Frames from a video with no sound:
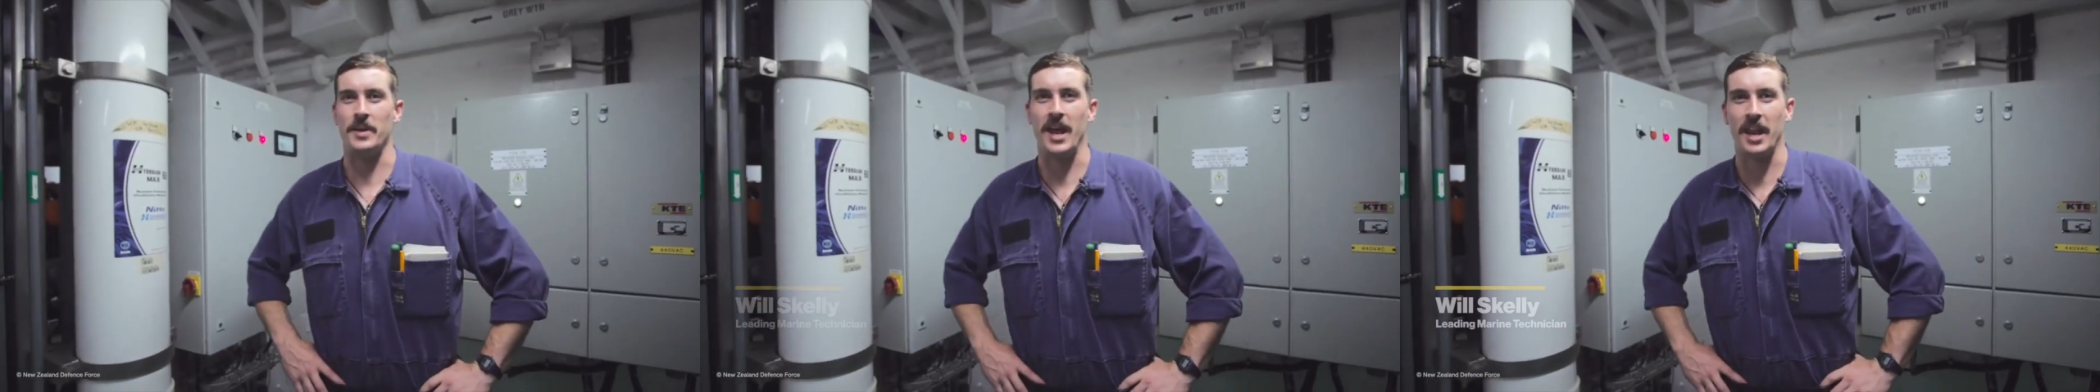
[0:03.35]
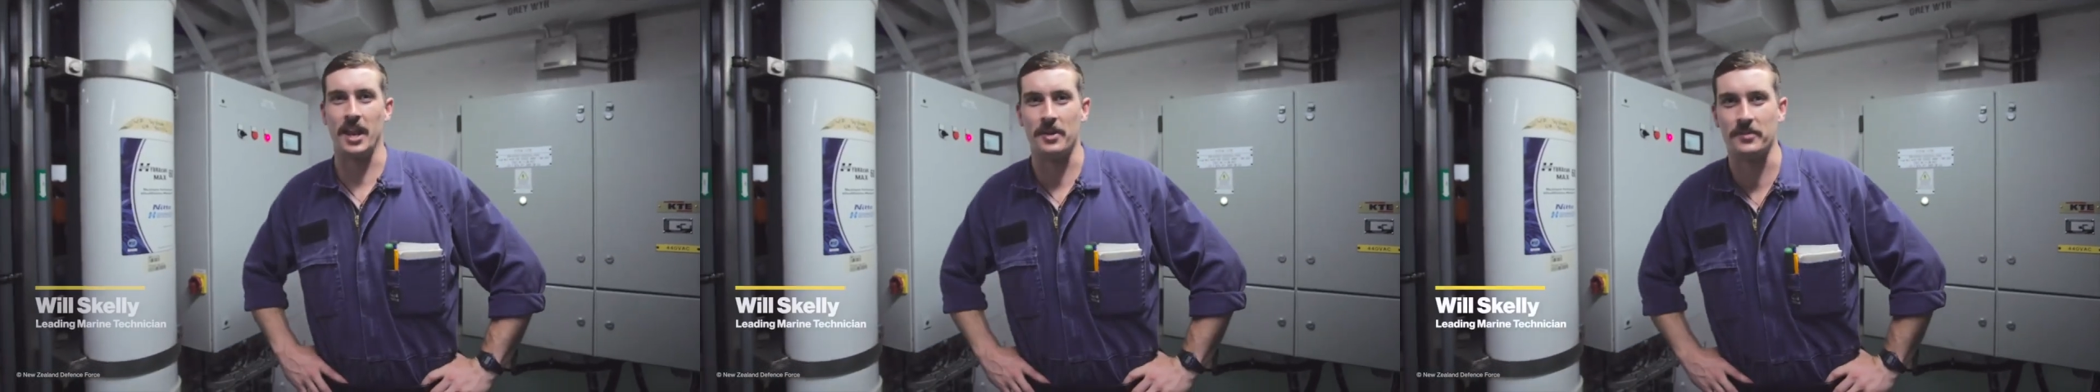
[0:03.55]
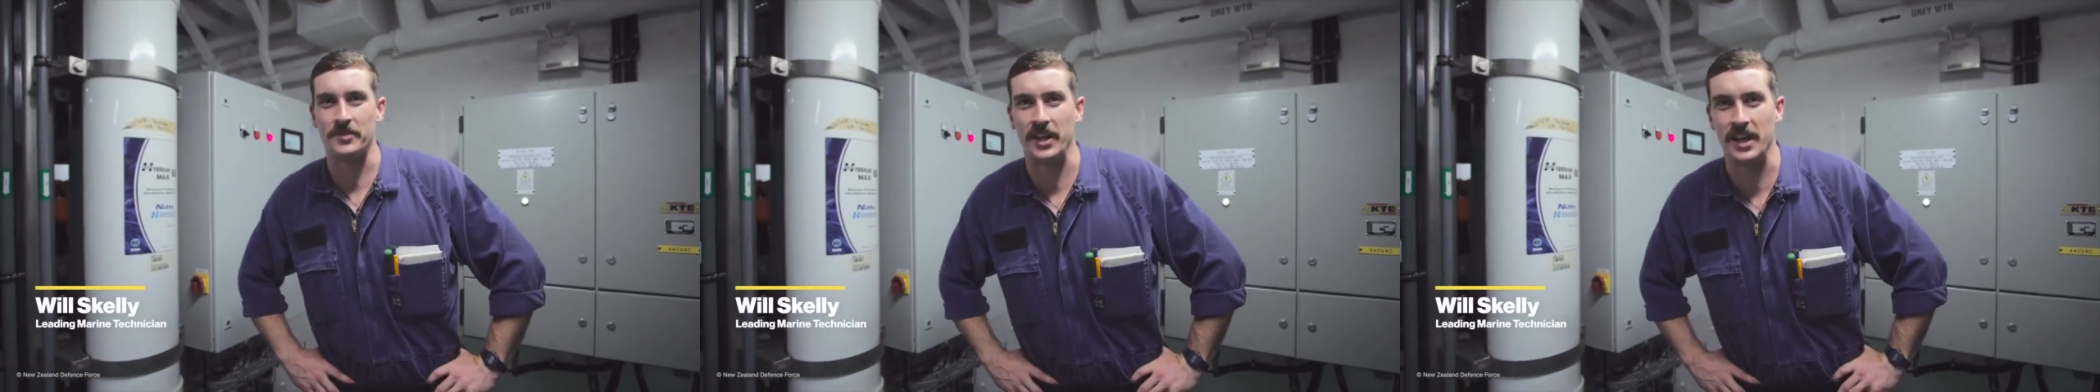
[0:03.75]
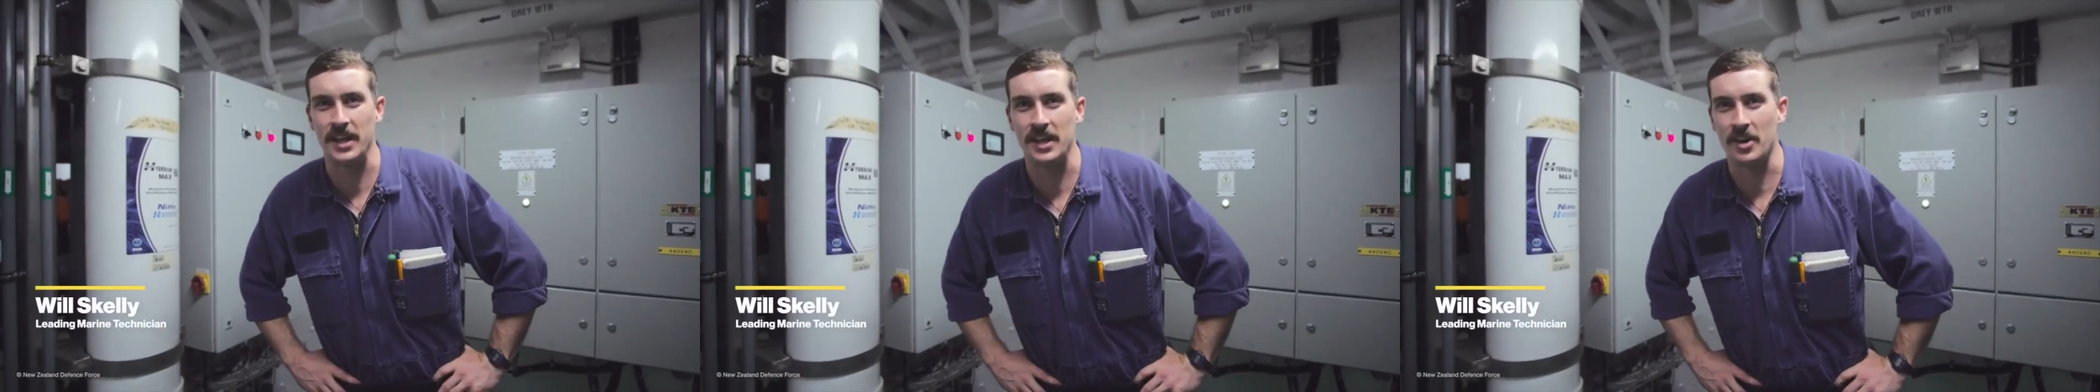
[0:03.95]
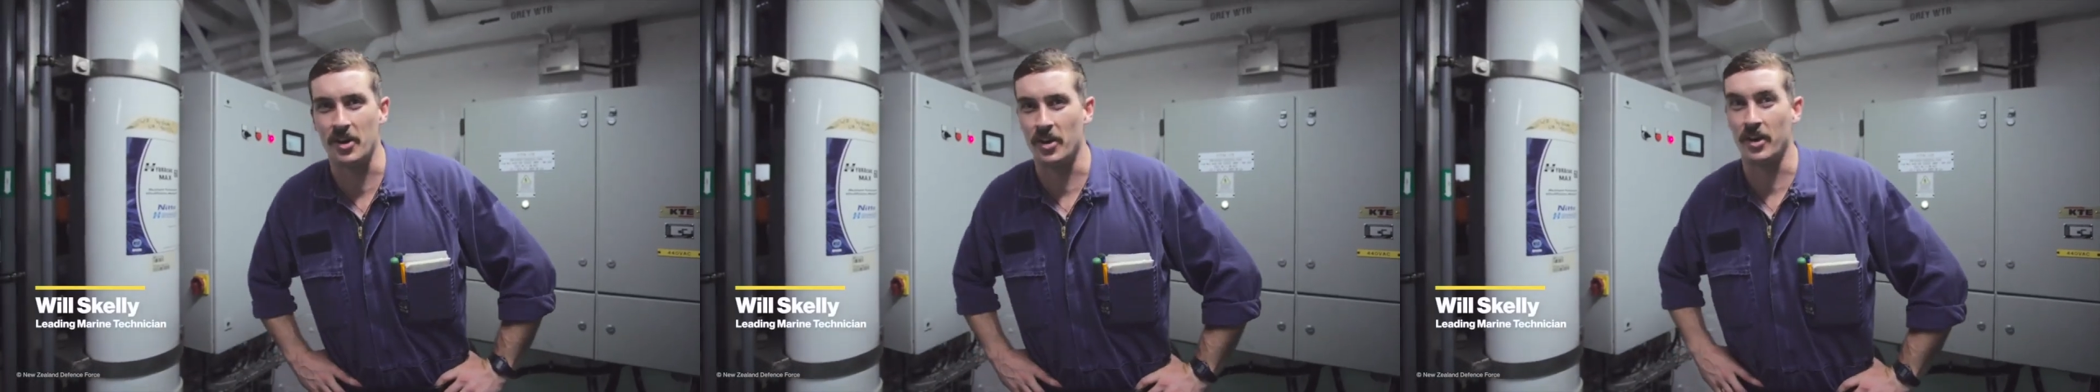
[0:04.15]
an
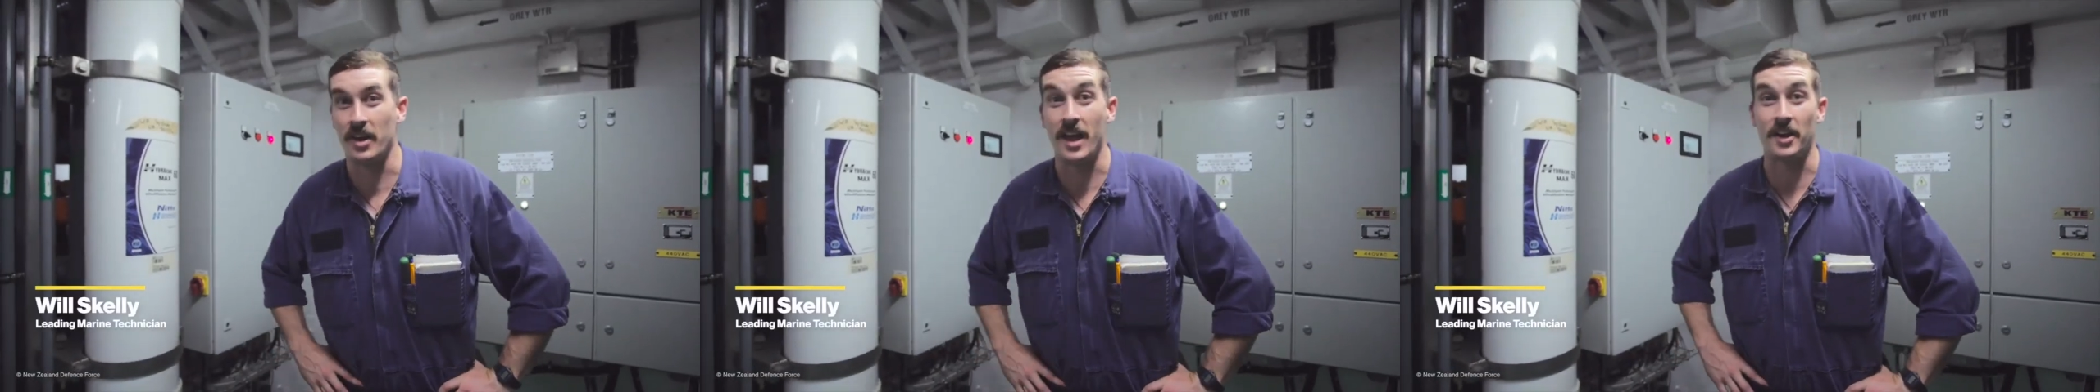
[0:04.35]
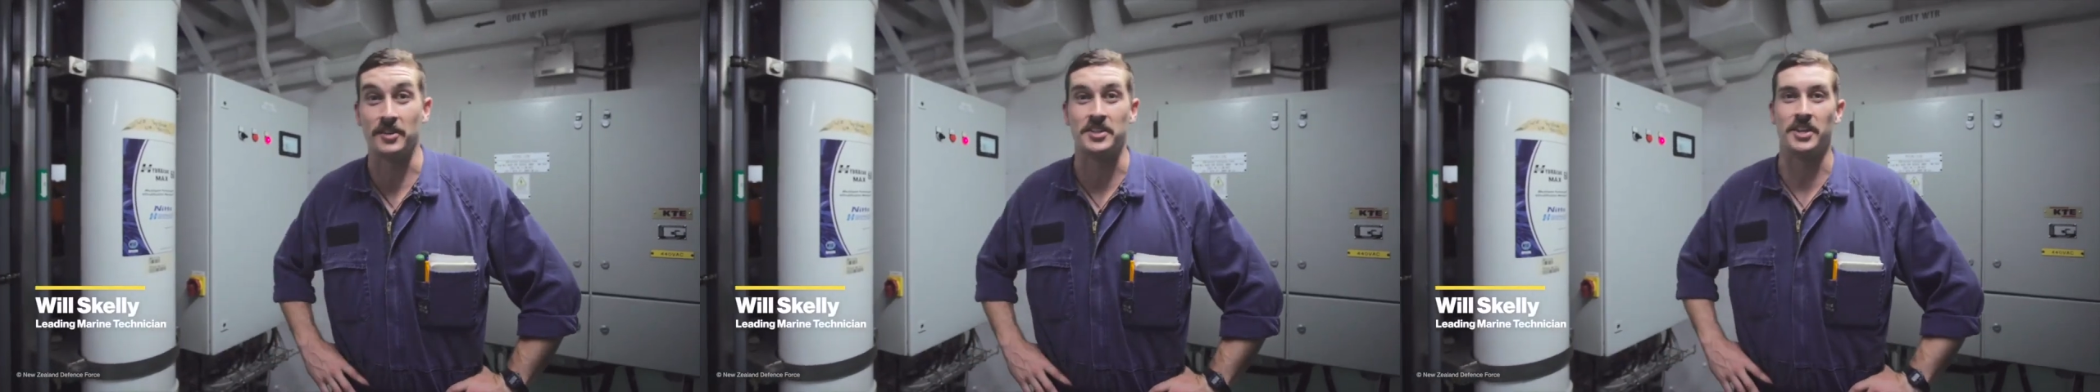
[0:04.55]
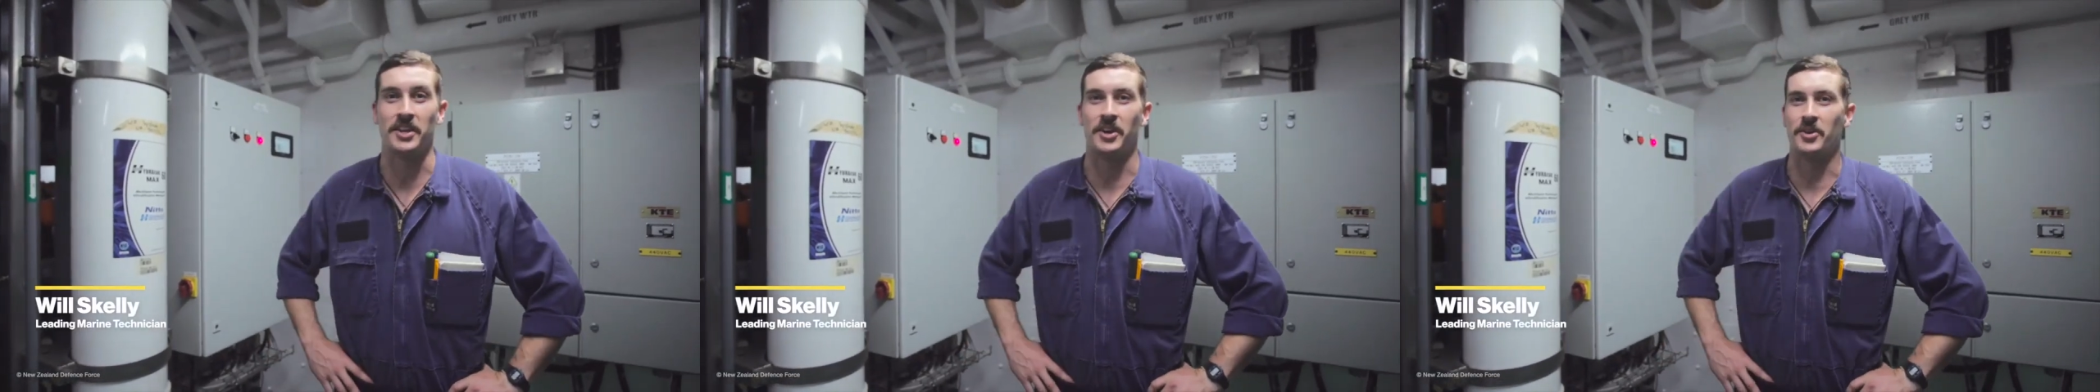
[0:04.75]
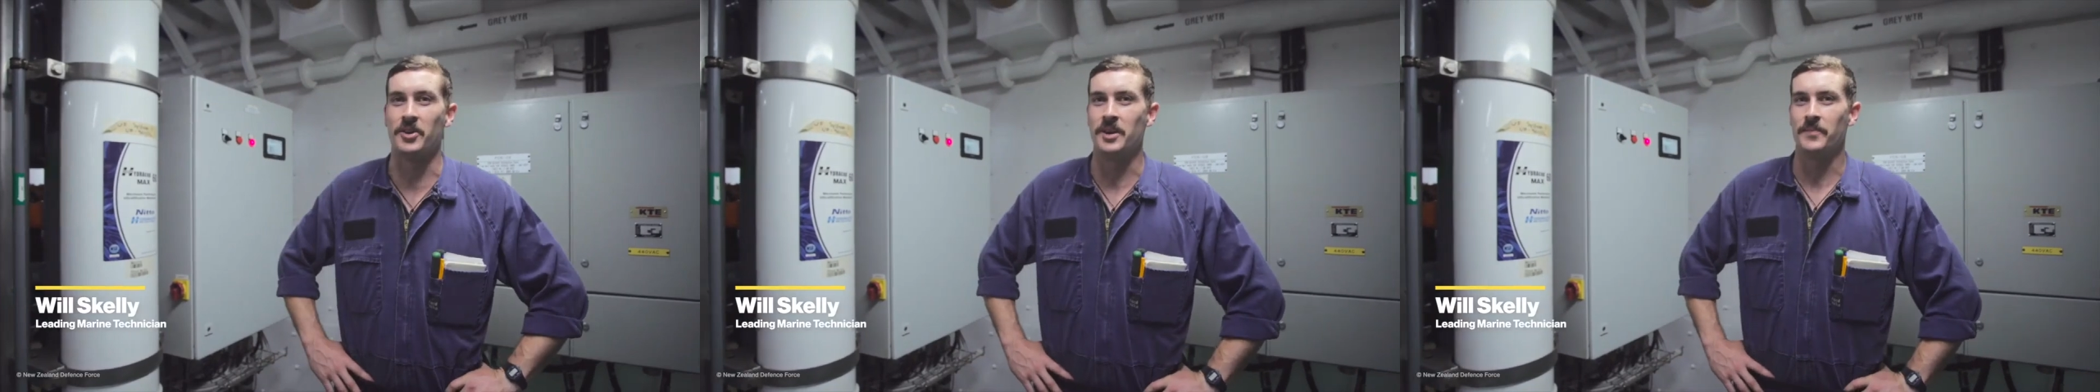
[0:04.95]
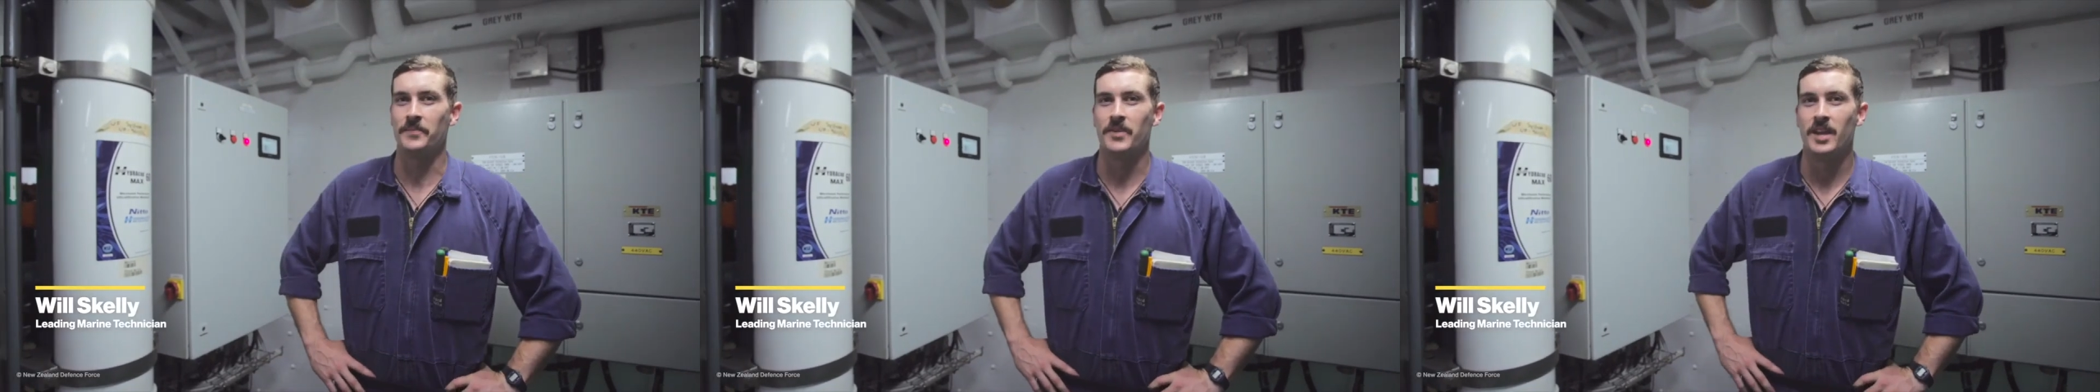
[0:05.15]
LMT on
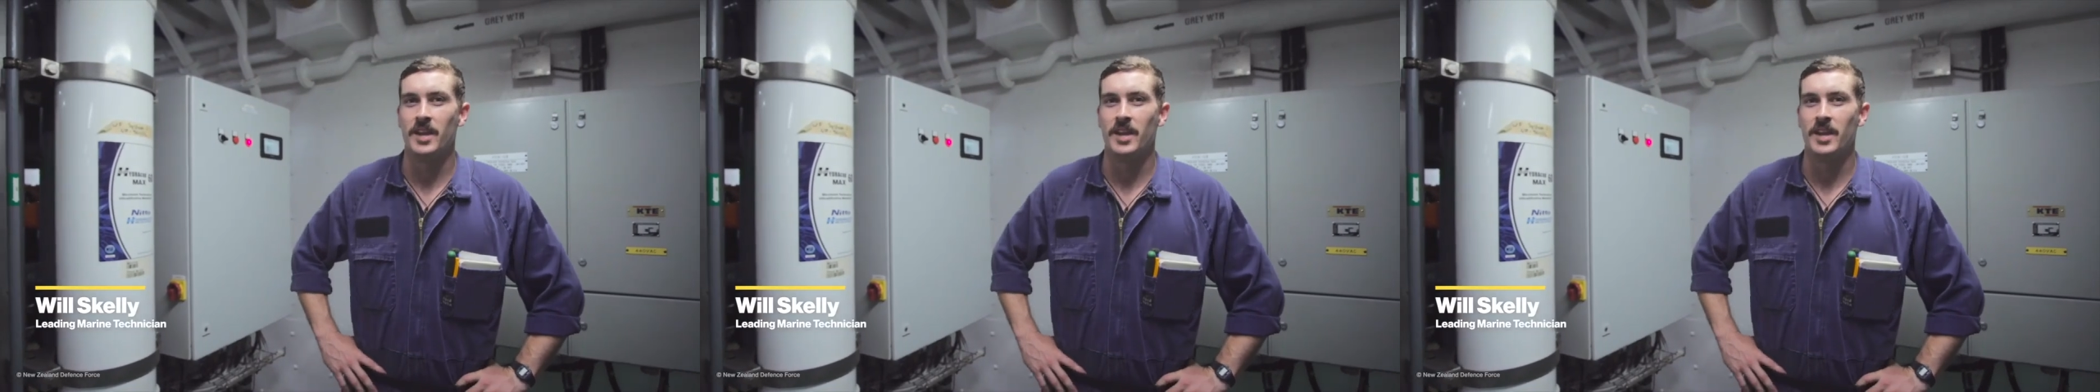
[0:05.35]
Aotearoa